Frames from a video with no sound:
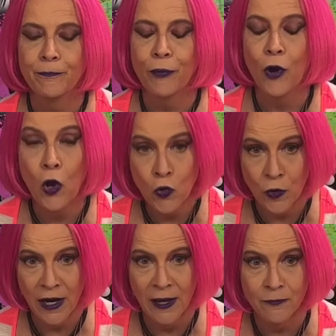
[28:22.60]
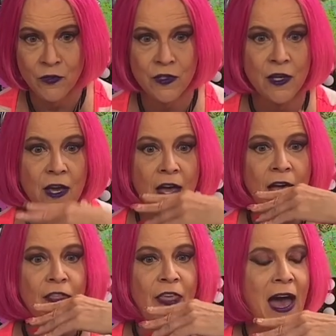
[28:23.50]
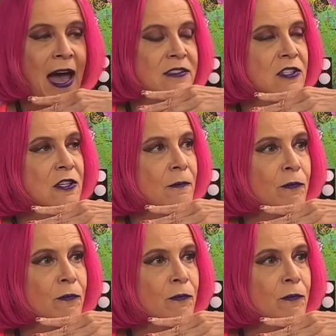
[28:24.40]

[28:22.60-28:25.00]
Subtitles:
programs that